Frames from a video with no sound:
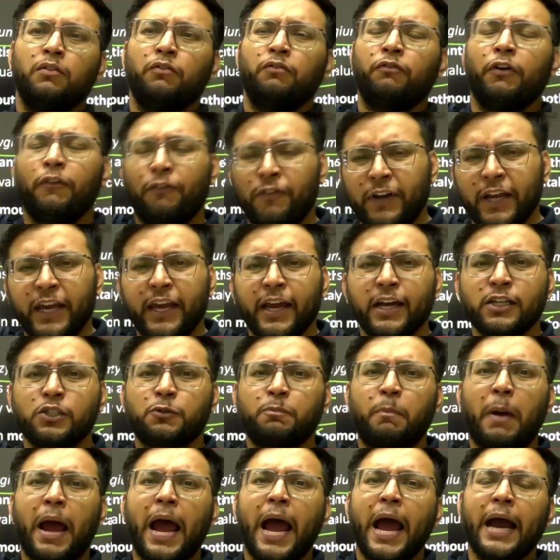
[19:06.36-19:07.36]
50 years
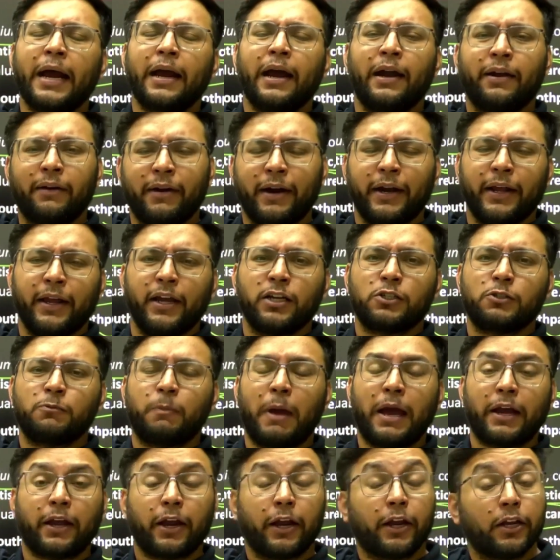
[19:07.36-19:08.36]
back, 100 years
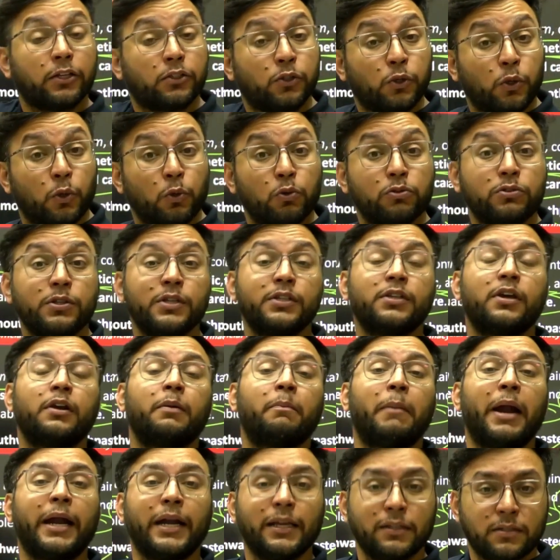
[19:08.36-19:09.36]
back, it is used as a
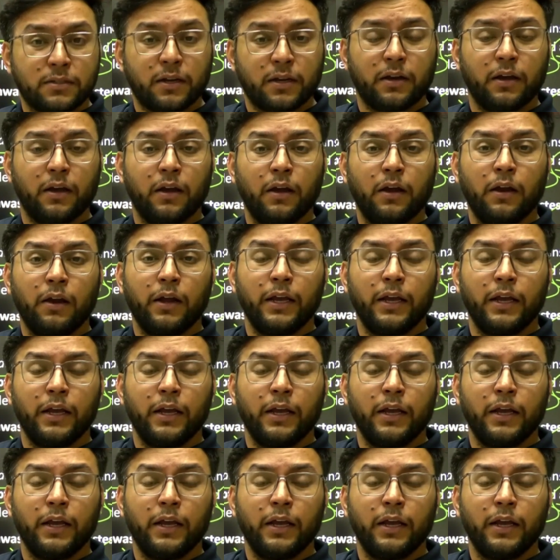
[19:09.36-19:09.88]
medicine.